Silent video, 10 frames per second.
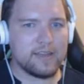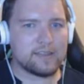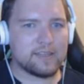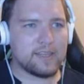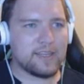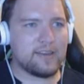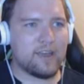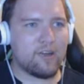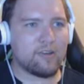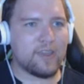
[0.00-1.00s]
Cindy,
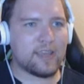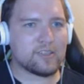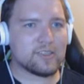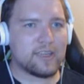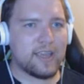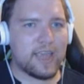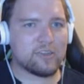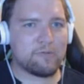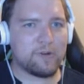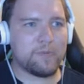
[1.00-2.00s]
no, you can't just
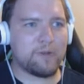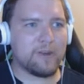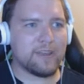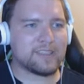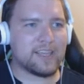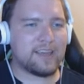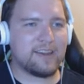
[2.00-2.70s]
actually would be one less kid.